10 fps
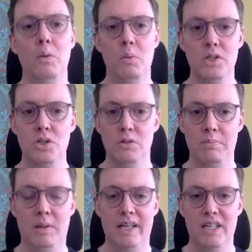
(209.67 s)
would you
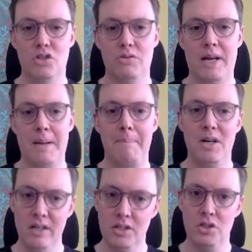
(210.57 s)
play to try to
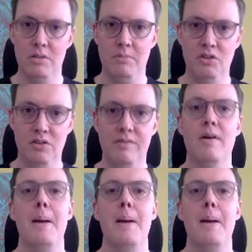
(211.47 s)
punish the move